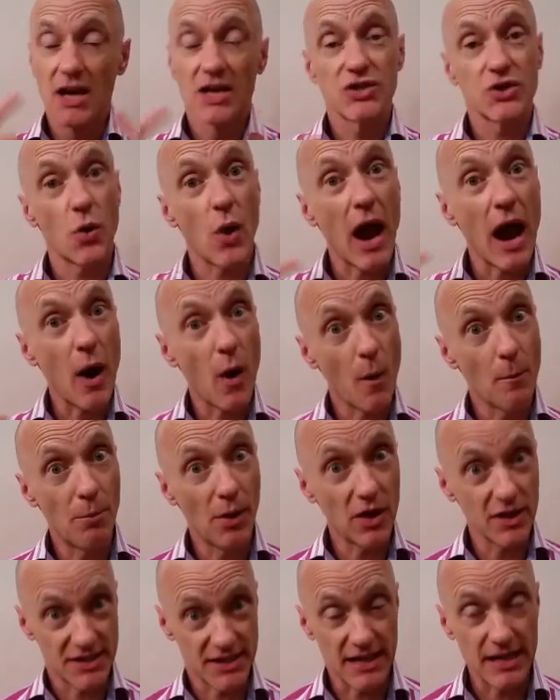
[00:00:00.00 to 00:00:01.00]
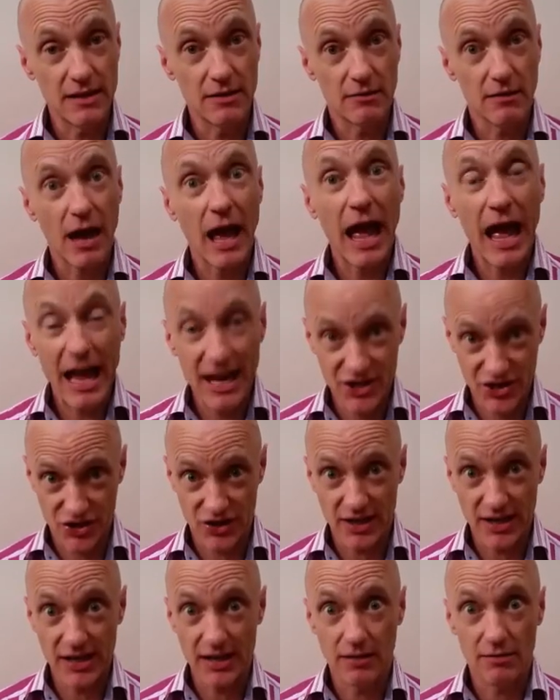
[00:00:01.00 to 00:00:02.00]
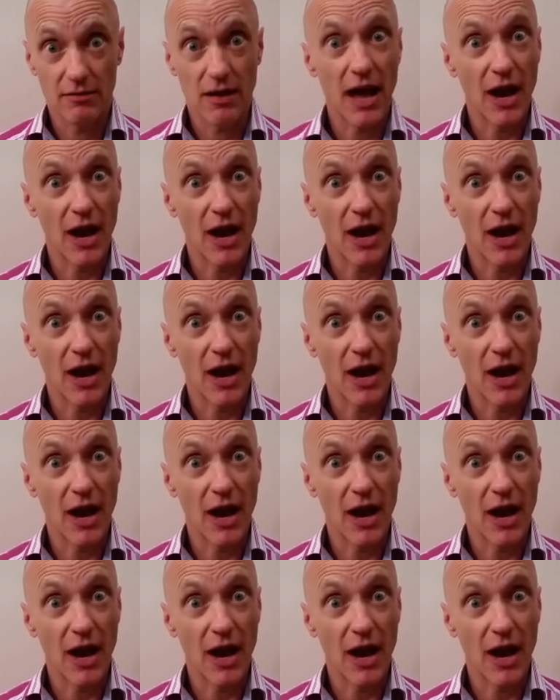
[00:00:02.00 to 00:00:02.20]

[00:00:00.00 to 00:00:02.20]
So our body actually,